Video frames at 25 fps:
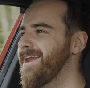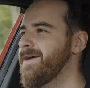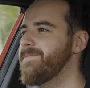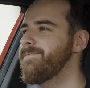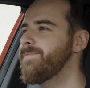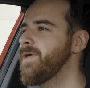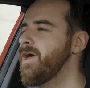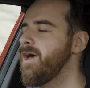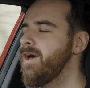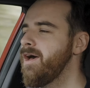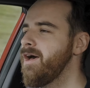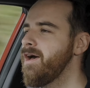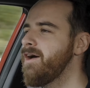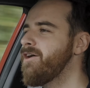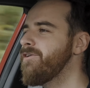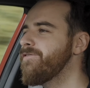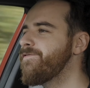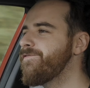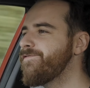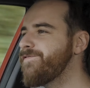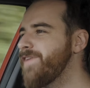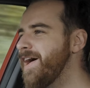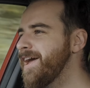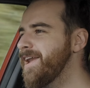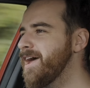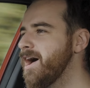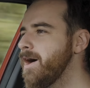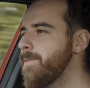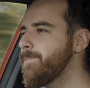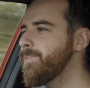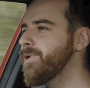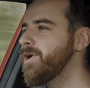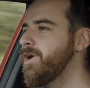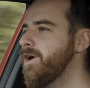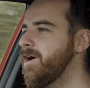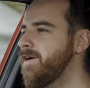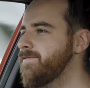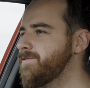I'm fed up
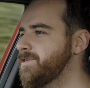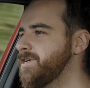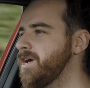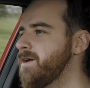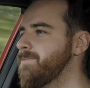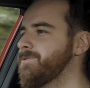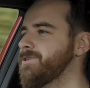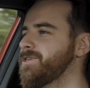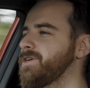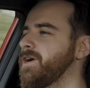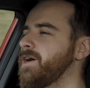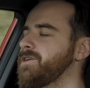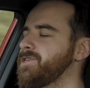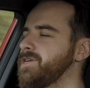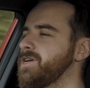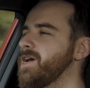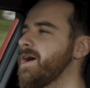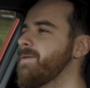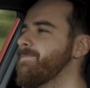of turbocharging.